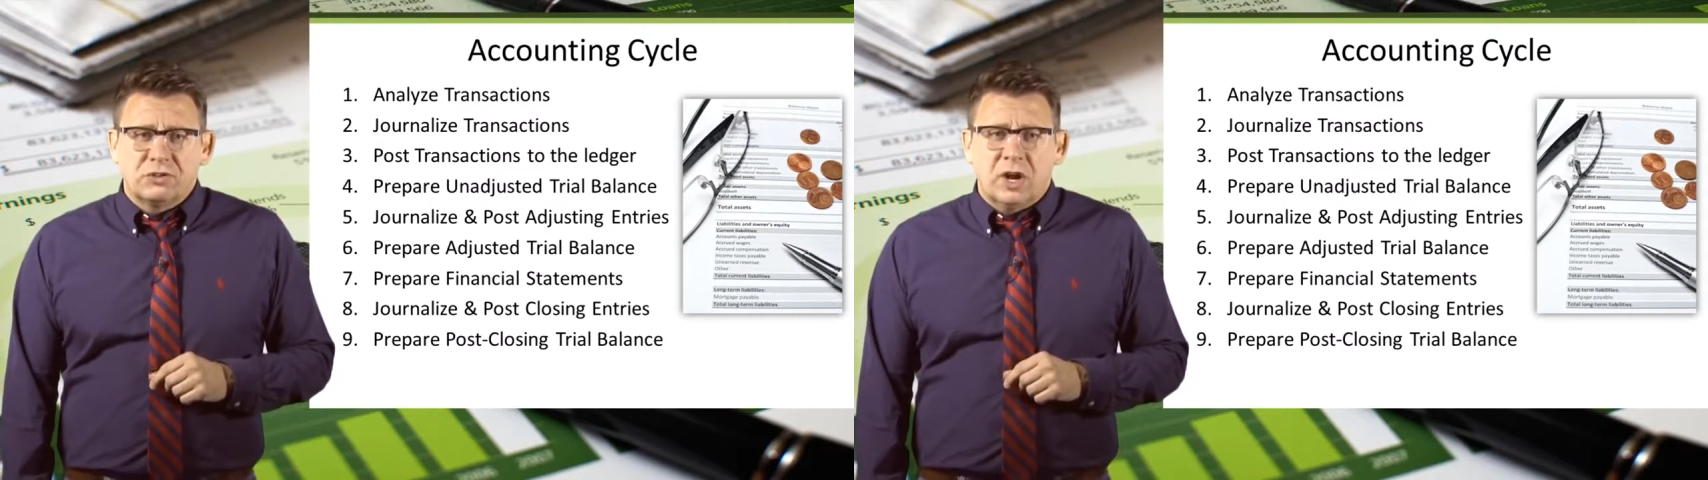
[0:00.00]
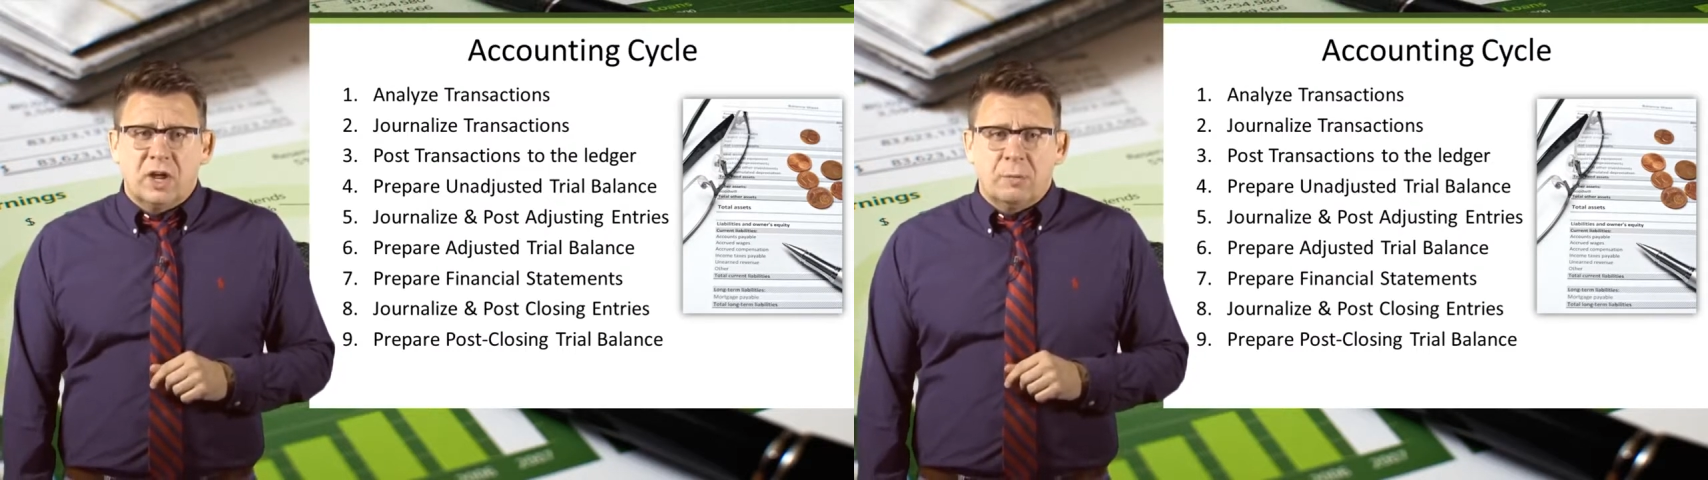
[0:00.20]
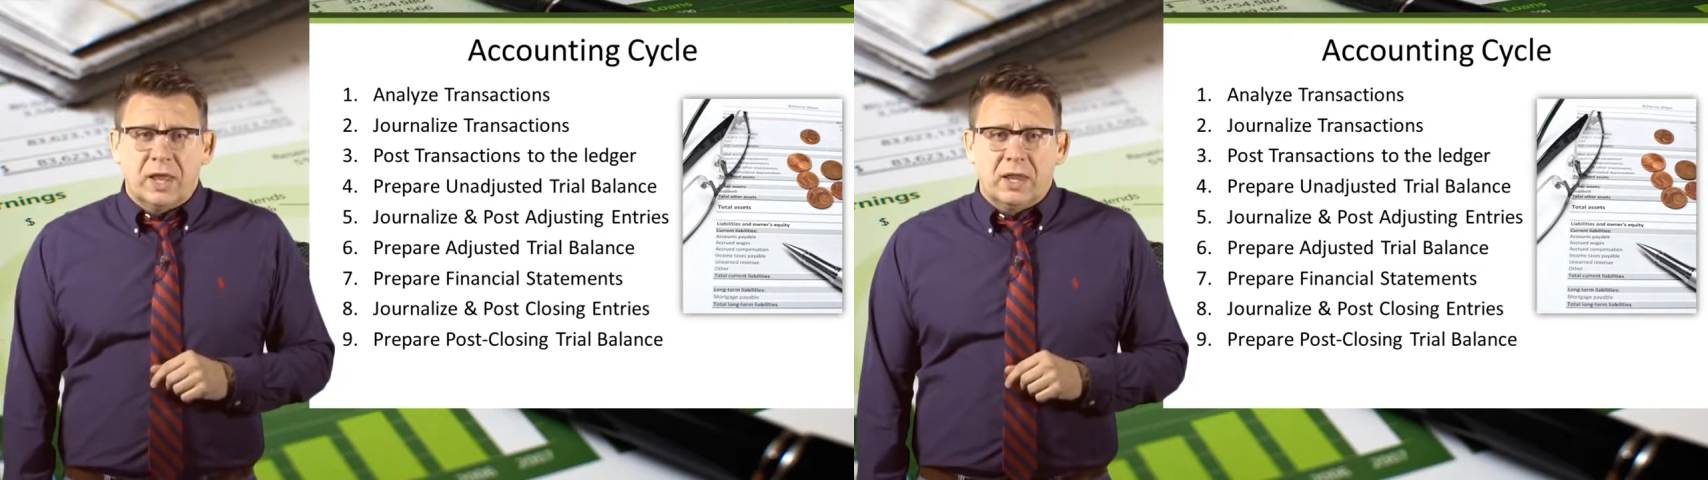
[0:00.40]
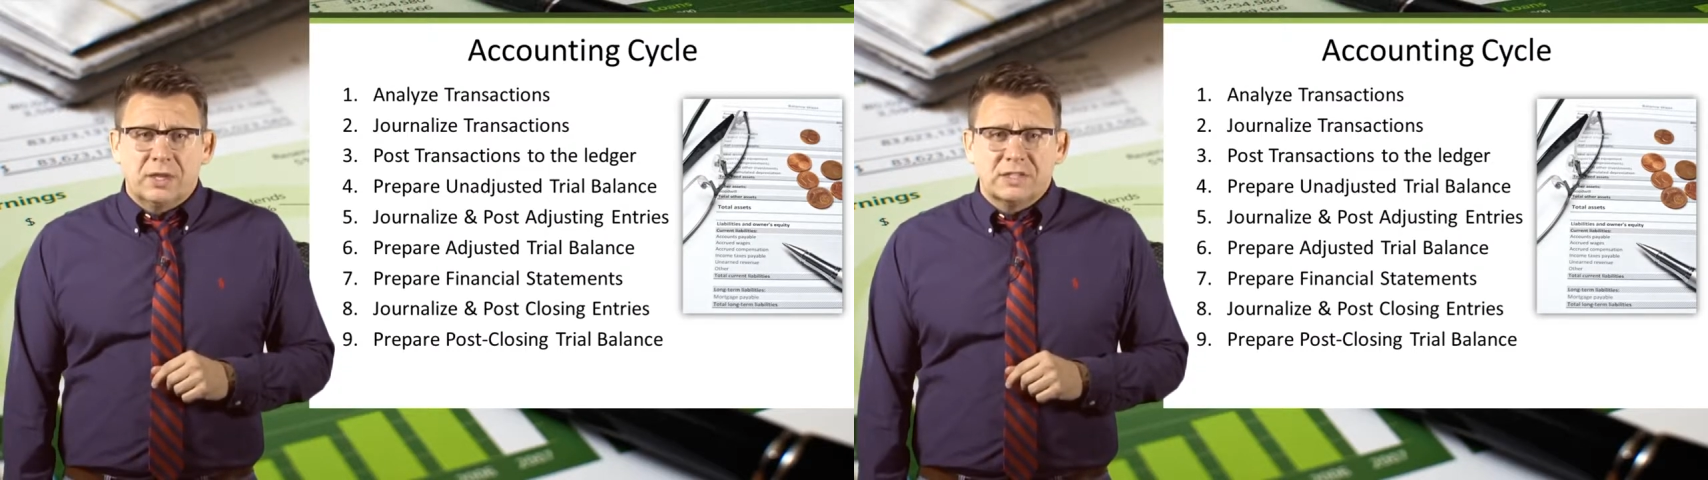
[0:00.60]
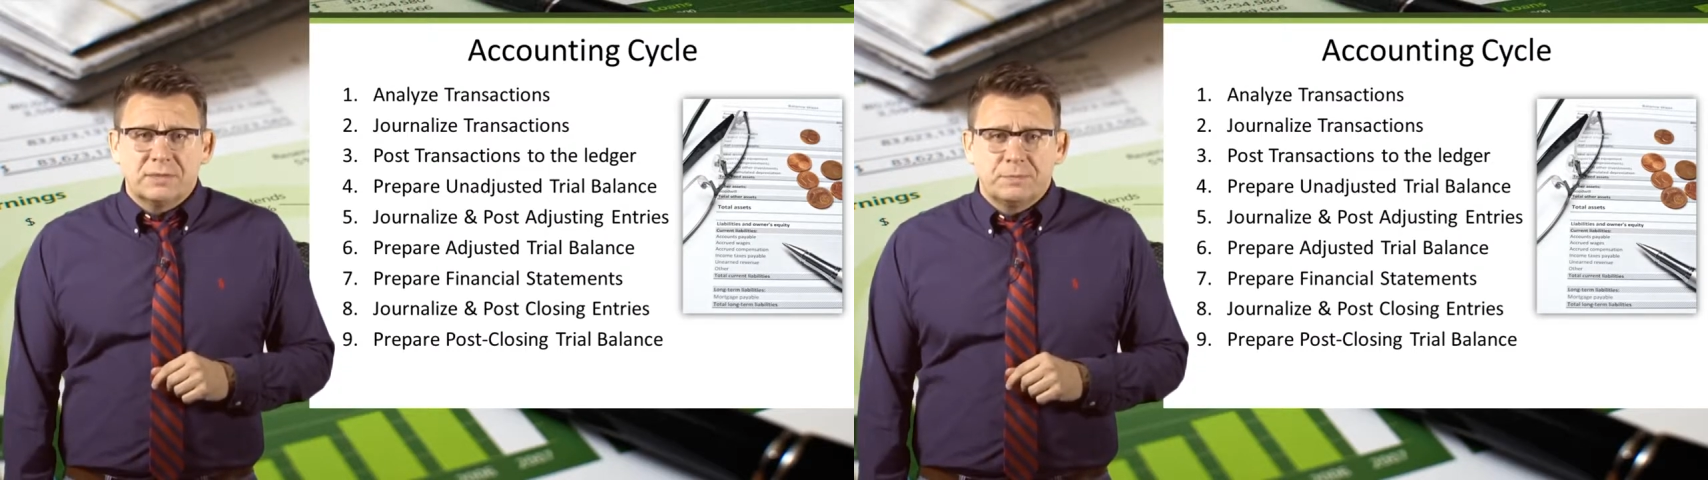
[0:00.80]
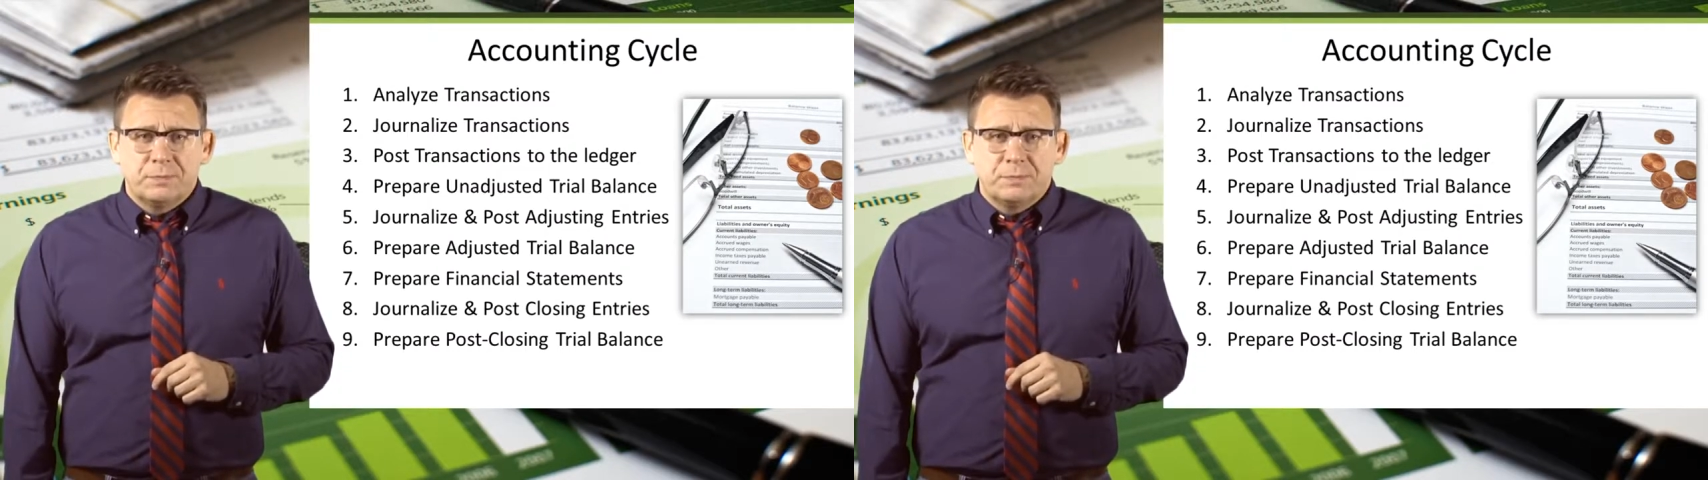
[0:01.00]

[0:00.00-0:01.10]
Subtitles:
trial balance.